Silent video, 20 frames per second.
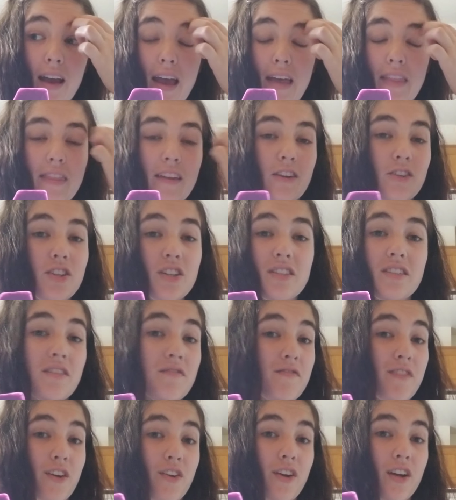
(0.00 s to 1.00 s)
they're just
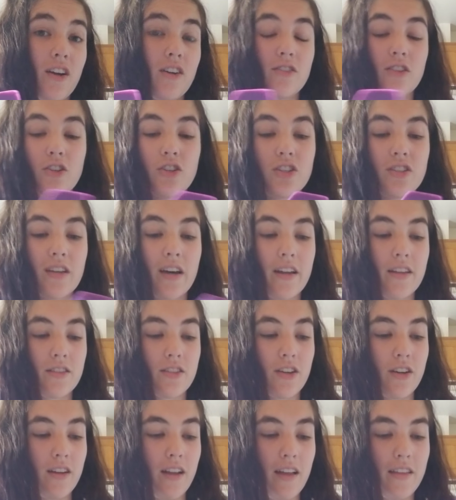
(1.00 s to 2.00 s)
inferior. They're just not as
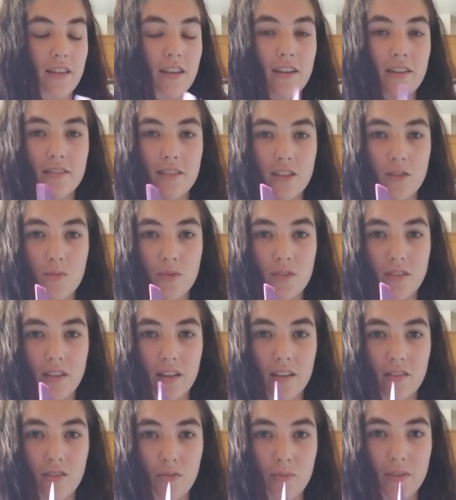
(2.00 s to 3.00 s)
good, I think, because this one's like
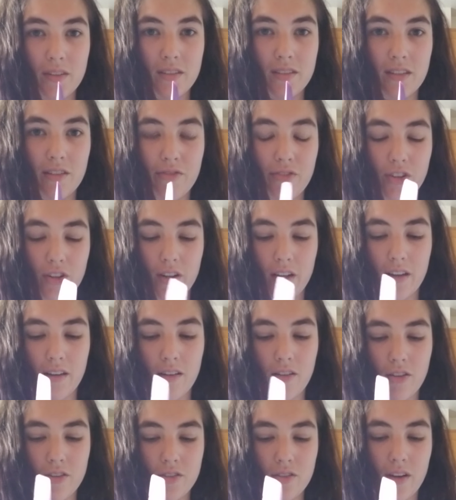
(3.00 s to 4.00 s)
a little bit stiffer, and it
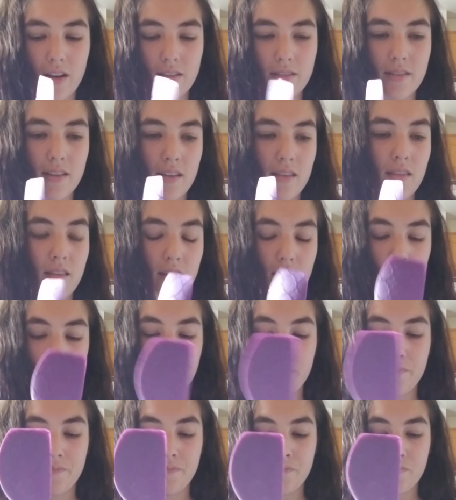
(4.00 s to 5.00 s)
also has like the
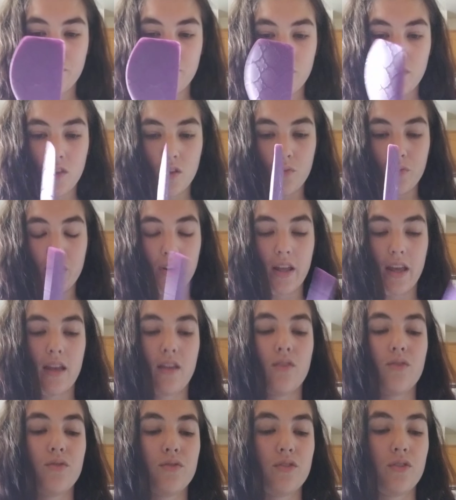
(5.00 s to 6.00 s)
wood
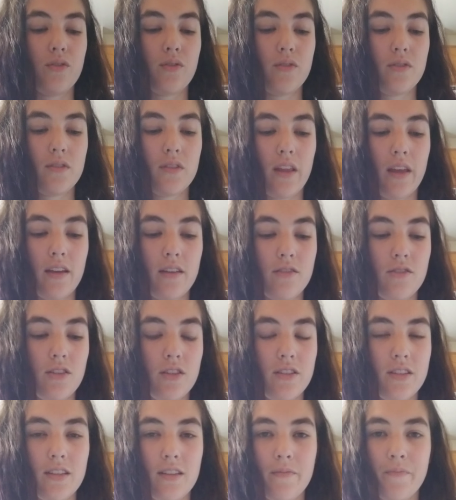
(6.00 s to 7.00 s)
handle, so it like
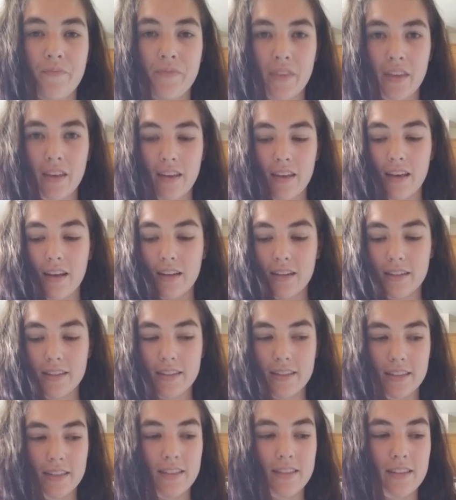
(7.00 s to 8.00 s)
just,
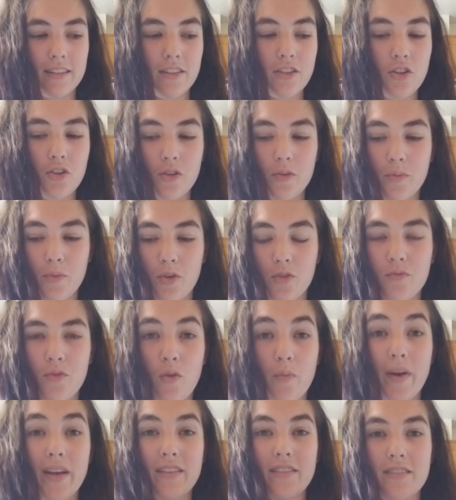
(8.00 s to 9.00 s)
it's a little more
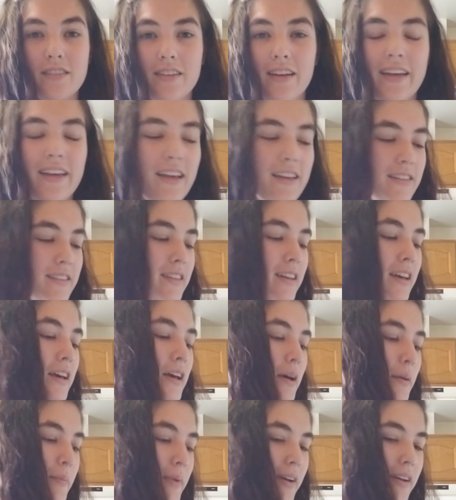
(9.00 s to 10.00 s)
robust, I guess,
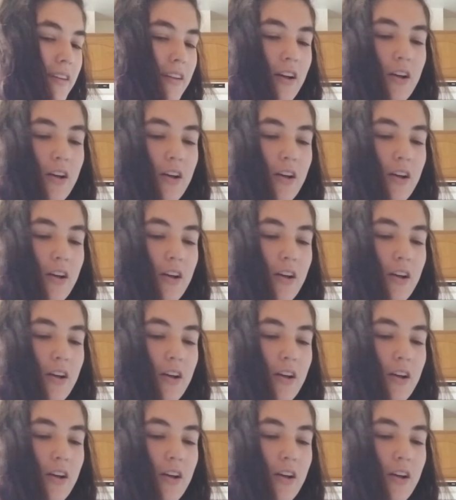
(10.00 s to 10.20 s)
but